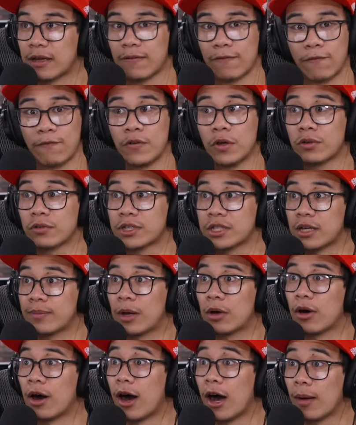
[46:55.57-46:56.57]
felt
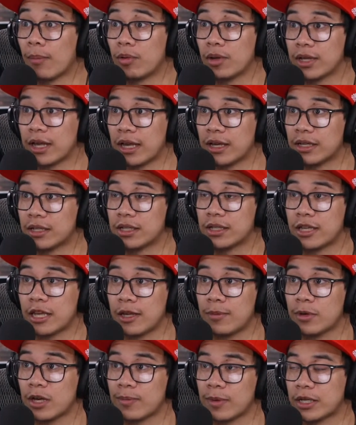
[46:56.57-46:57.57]
somehow obligated to
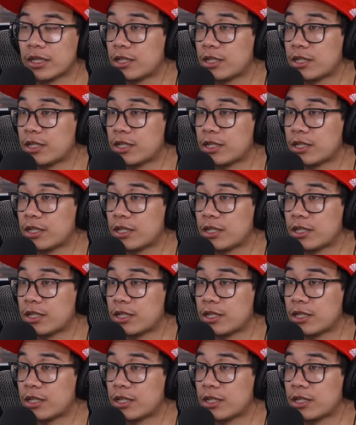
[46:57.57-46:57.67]
keep up,